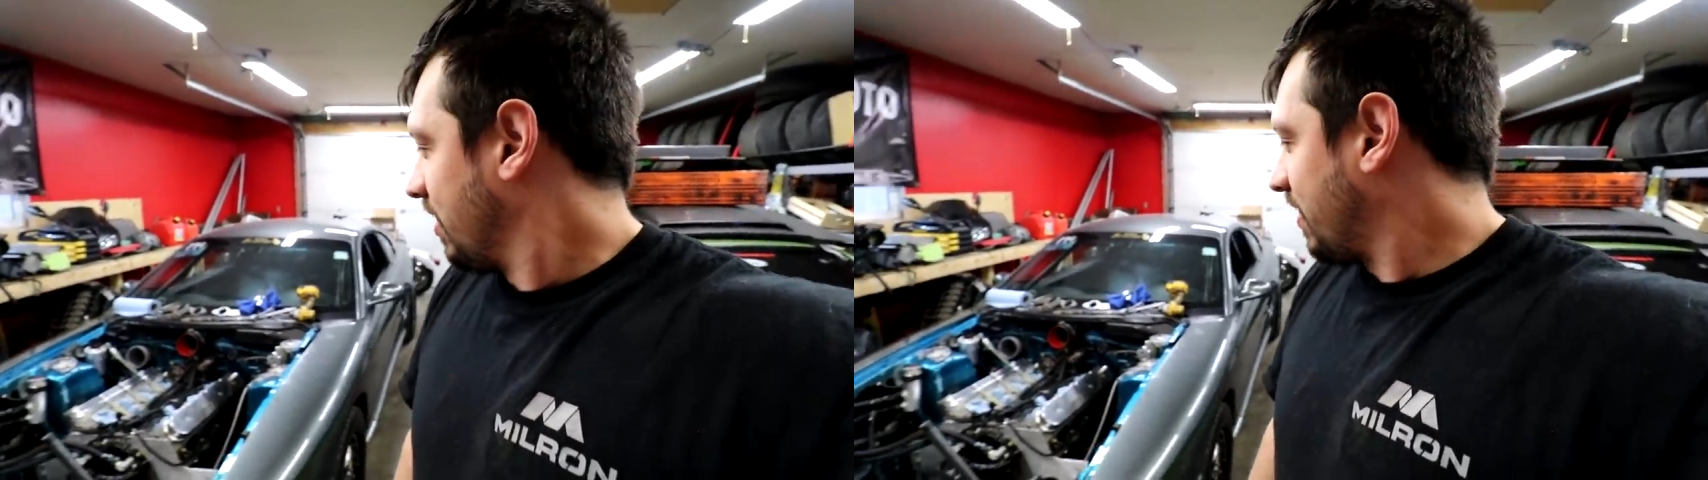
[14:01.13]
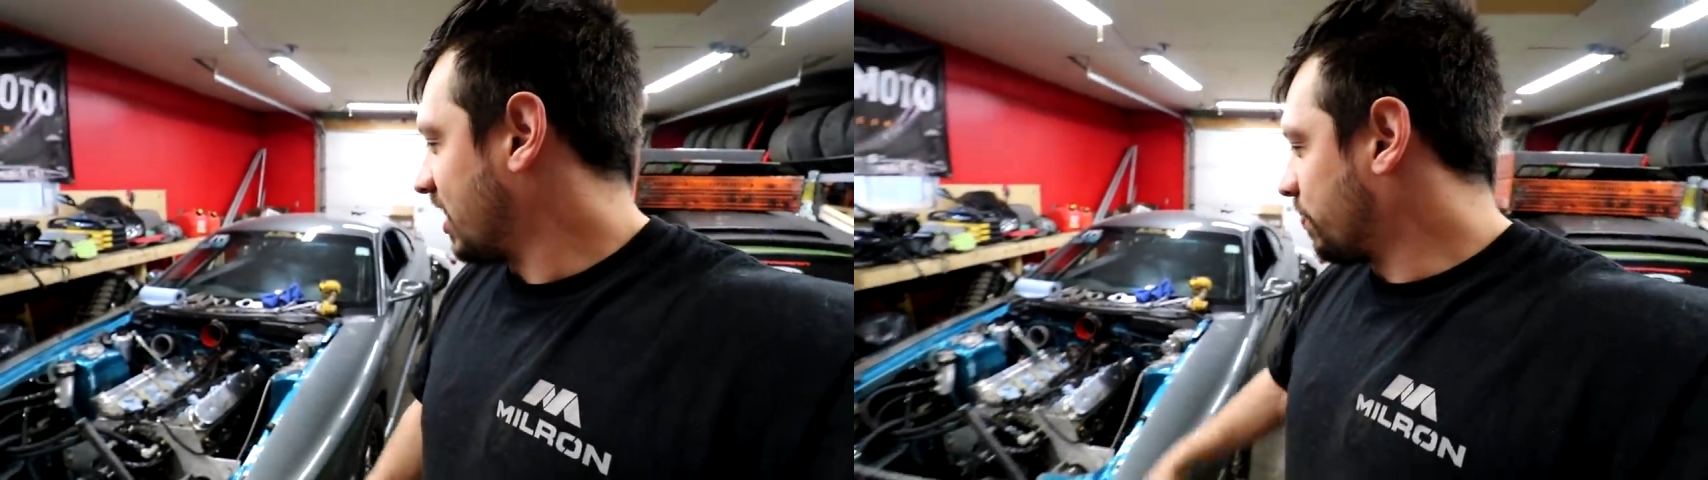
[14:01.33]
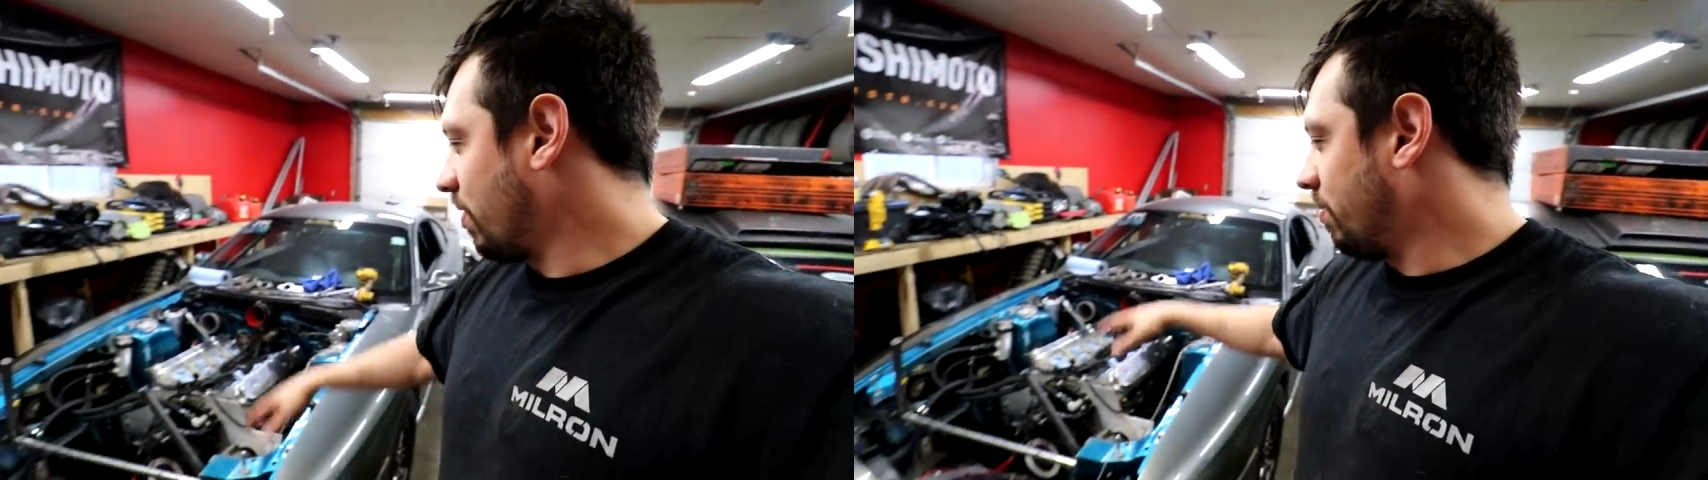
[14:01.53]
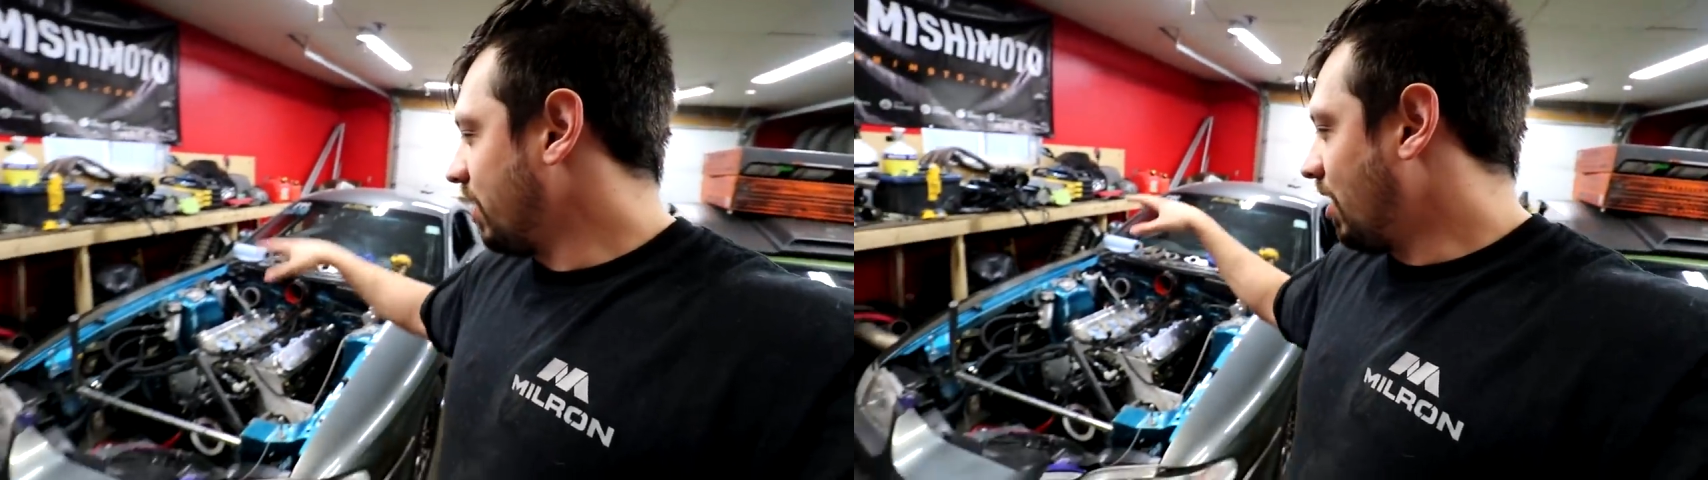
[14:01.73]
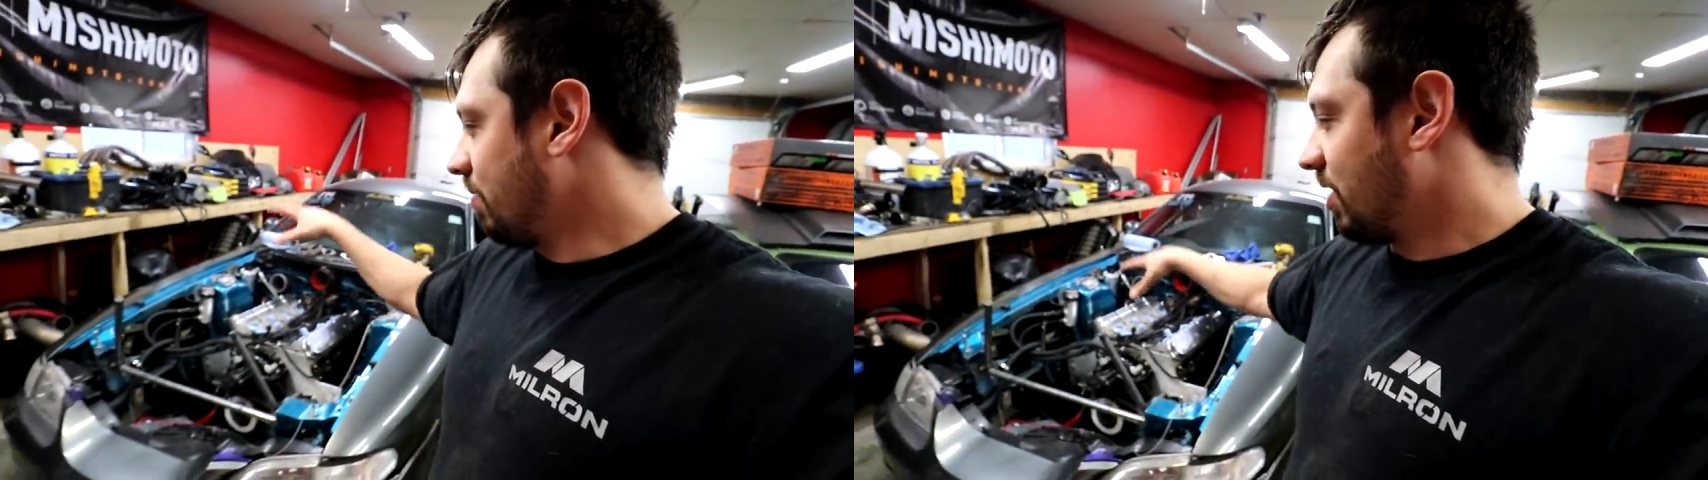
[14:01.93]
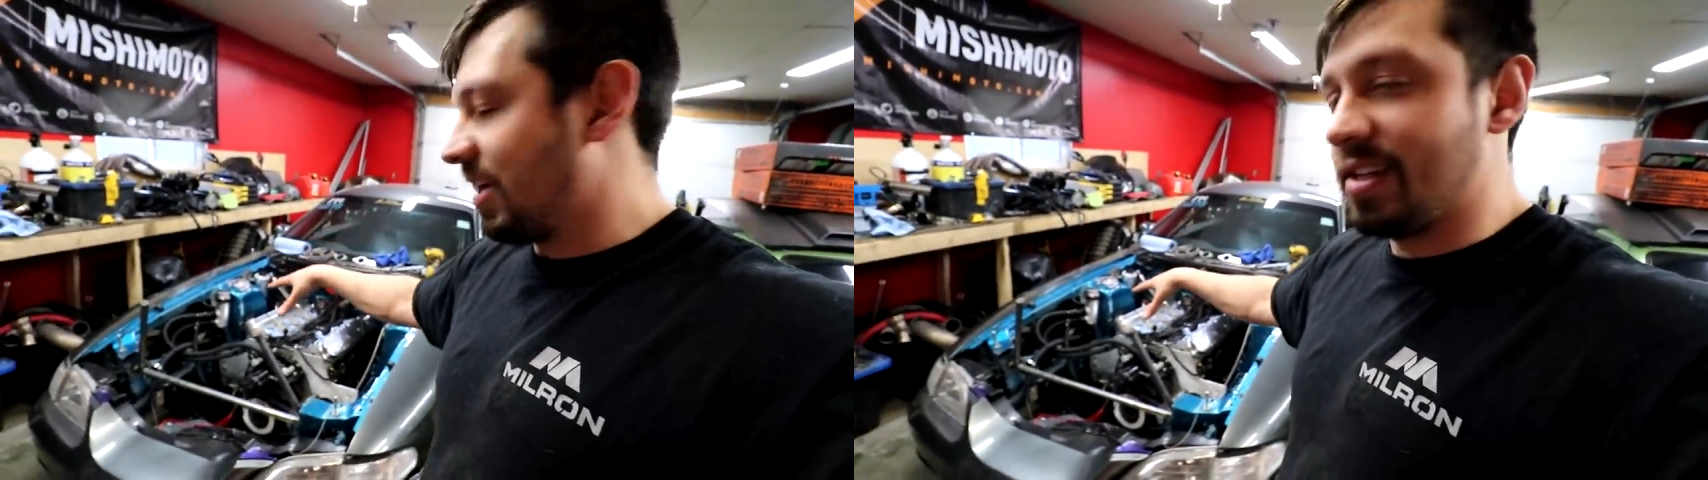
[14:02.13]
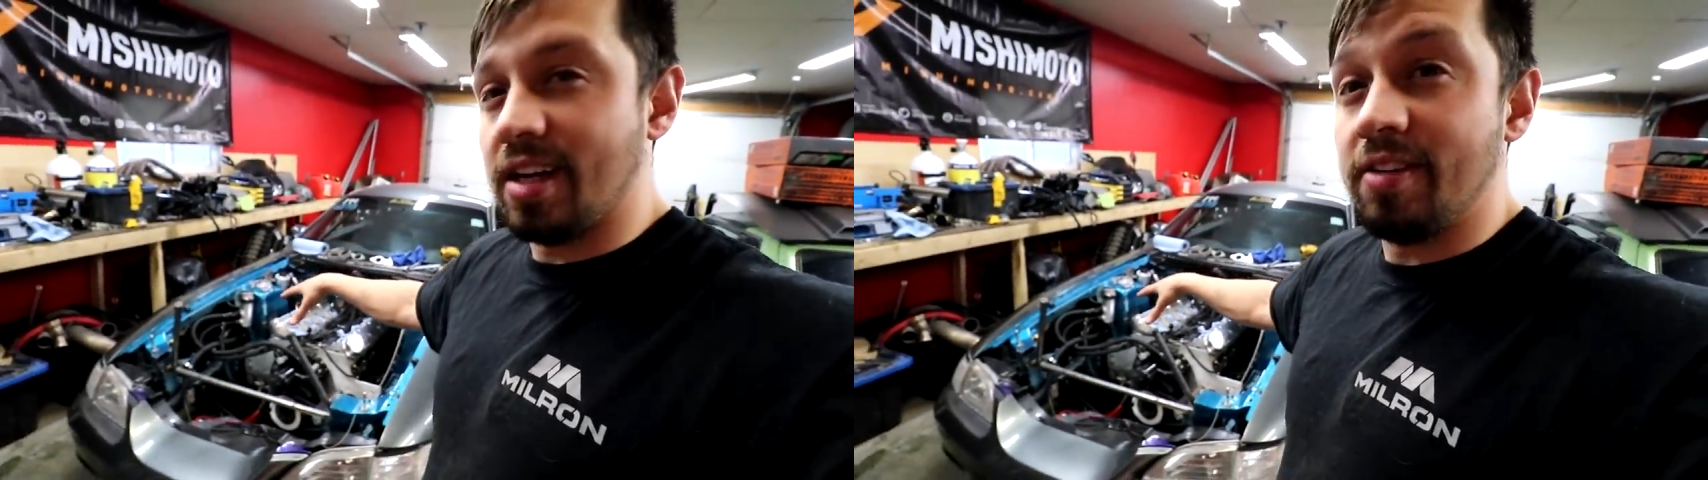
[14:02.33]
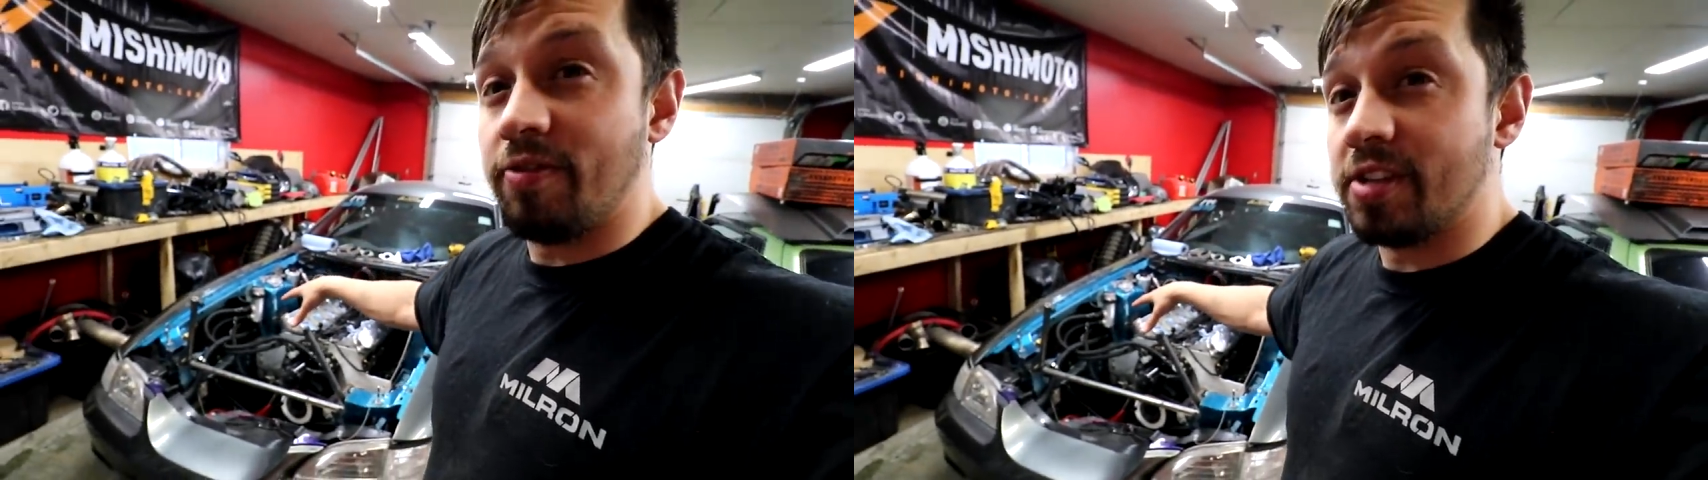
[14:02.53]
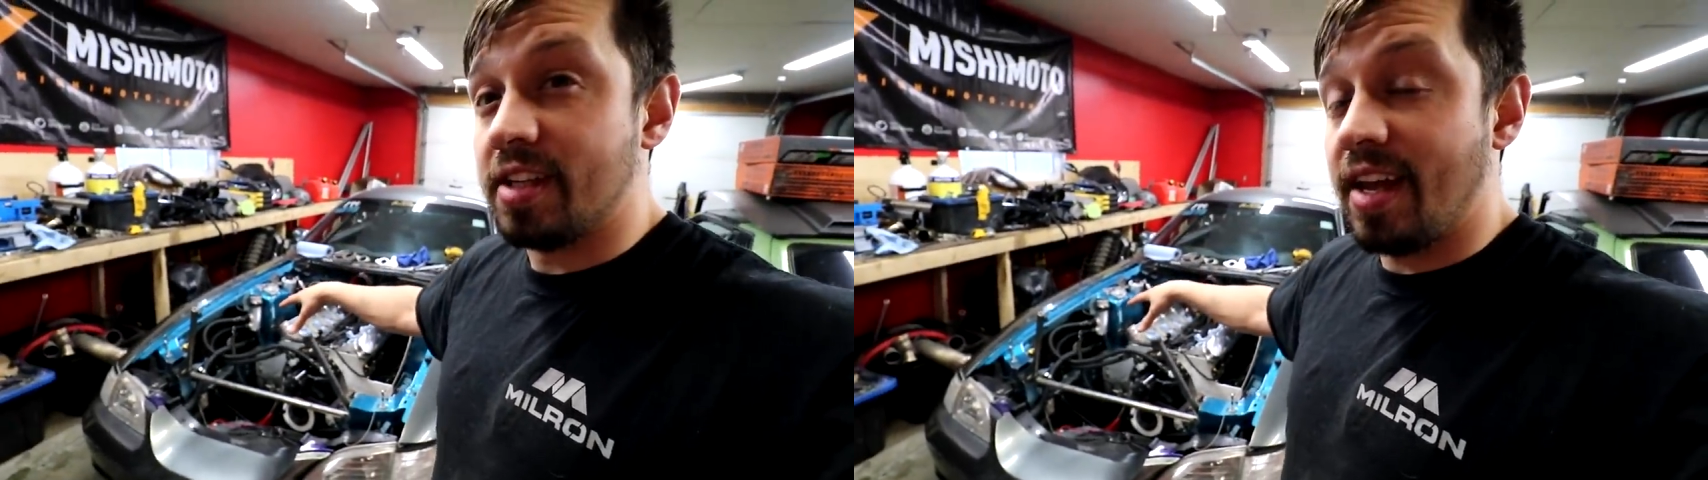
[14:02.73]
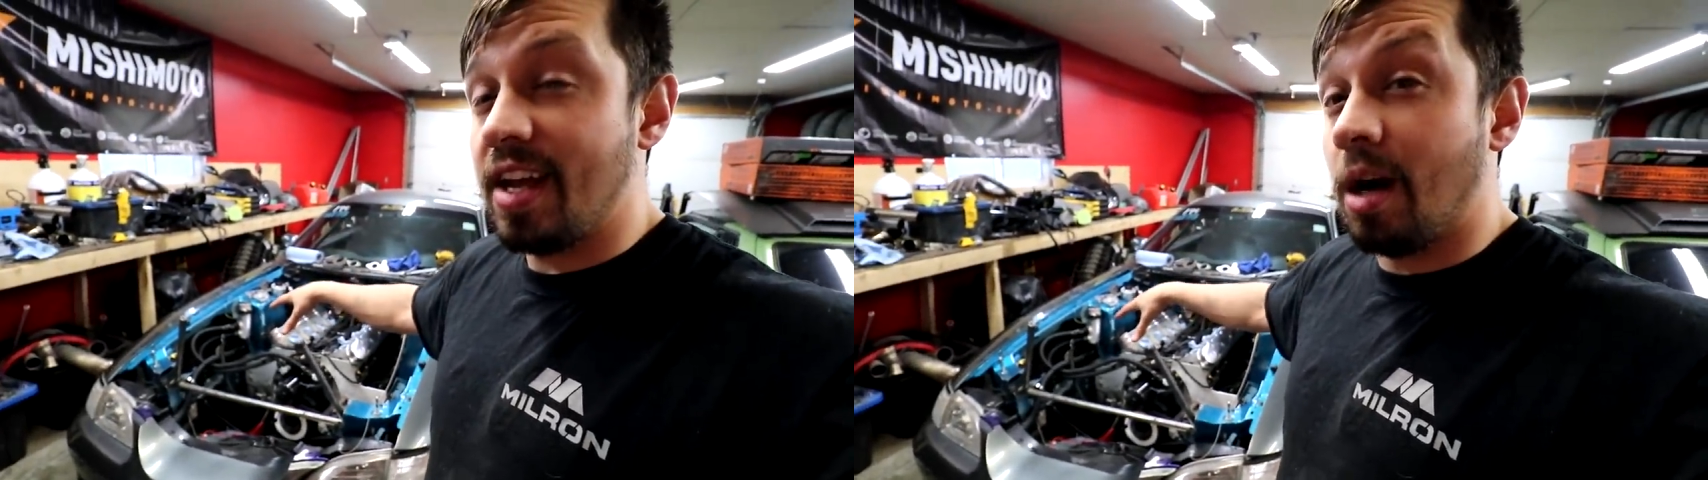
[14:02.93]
that's probably all I'm gonna get done for today.